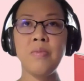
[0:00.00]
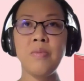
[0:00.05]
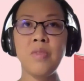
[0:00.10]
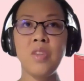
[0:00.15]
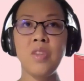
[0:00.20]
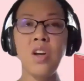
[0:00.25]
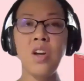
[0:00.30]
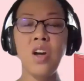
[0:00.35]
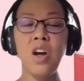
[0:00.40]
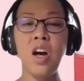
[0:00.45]

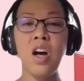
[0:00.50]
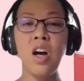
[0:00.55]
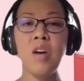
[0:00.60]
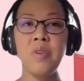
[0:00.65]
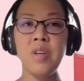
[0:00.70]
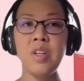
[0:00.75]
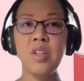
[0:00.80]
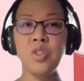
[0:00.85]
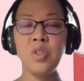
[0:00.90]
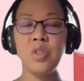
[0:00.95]
there are
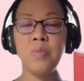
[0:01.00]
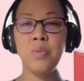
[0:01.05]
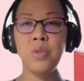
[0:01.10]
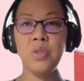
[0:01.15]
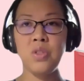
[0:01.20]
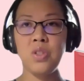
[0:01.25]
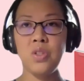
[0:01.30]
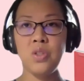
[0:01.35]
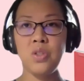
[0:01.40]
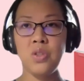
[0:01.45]
fellowship
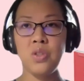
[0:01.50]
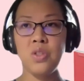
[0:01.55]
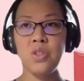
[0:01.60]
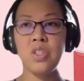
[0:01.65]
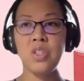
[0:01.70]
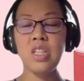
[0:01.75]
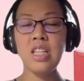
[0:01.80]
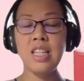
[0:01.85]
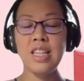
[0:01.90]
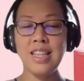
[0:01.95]

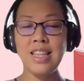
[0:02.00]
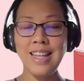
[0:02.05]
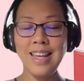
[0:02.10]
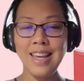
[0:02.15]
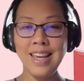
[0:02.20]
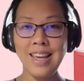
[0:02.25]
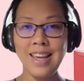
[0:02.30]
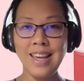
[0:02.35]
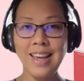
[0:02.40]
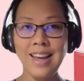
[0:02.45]
positions
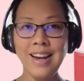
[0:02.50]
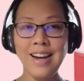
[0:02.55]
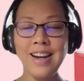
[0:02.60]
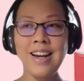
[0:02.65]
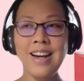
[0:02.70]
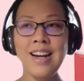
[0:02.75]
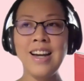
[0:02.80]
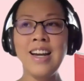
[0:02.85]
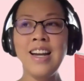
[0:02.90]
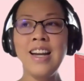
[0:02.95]
there
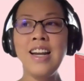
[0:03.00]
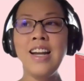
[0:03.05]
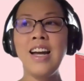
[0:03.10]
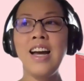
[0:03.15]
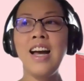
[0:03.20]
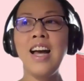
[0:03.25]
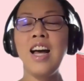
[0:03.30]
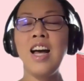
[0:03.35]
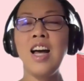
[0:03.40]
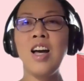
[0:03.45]

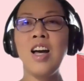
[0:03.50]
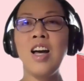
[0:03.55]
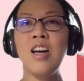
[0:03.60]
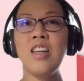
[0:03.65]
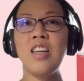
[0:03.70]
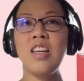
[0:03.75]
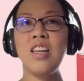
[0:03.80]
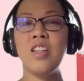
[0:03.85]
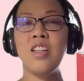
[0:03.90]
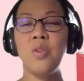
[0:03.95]

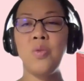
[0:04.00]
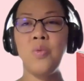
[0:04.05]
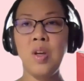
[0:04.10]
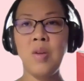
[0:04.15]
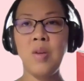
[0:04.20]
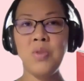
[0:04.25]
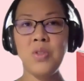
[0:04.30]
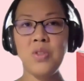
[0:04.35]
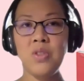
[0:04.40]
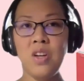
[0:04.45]
in their
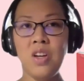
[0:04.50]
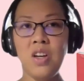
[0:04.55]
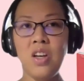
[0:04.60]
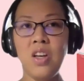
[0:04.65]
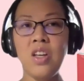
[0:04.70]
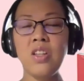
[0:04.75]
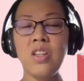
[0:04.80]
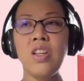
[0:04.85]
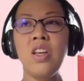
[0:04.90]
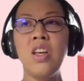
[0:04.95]

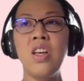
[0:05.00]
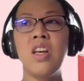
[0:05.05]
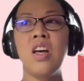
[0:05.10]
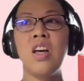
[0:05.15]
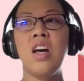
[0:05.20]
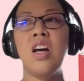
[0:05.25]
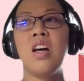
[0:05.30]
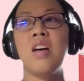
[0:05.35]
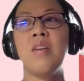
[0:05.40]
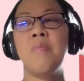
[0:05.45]
website.
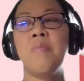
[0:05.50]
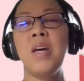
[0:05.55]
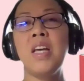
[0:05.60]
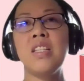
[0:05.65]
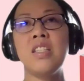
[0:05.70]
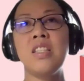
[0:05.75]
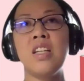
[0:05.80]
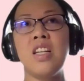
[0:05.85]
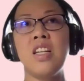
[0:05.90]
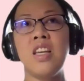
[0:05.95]

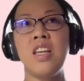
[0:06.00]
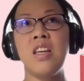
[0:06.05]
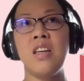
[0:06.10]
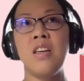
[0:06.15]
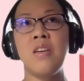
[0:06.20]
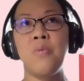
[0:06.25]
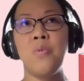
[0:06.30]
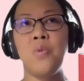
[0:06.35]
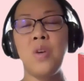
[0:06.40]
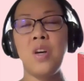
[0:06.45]

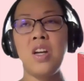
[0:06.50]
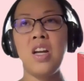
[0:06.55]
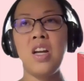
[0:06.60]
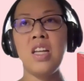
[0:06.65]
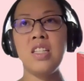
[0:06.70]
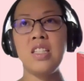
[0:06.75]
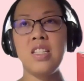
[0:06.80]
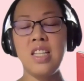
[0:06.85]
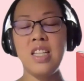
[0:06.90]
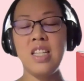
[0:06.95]
Basically, what
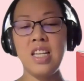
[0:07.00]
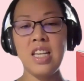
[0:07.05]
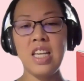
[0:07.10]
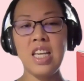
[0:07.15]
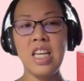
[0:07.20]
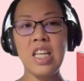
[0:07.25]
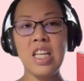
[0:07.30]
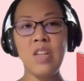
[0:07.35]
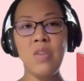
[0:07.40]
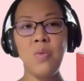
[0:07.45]
I
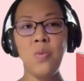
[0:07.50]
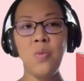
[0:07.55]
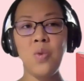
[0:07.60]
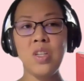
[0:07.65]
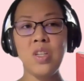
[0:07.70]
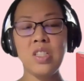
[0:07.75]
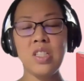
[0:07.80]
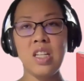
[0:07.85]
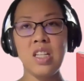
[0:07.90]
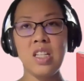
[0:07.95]
did
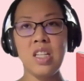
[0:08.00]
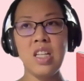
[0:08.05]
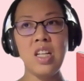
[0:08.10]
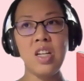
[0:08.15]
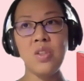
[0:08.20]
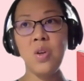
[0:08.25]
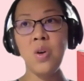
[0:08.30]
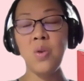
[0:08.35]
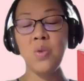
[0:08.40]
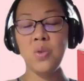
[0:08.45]
was I did
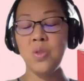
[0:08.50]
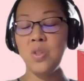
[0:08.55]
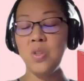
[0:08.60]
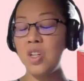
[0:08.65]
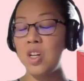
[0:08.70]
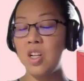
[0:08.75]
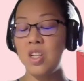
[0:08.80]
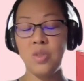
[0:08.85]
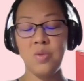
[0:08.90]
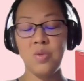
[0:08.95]
not go to the
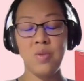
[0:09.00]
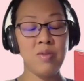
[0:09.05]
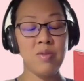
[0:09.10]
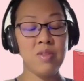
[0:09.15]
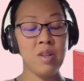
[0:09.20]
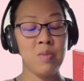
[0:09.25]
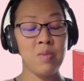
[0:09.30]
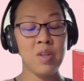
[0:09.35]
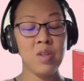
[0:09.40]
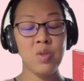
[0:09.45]
college
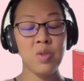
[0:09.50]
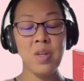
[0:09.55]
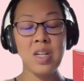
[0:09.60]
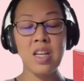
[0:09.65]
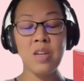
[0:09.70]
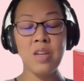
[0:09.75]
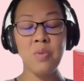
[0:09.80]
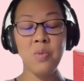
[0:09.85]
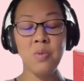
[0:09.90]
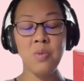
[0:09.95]
website, because when
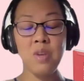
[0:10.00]
I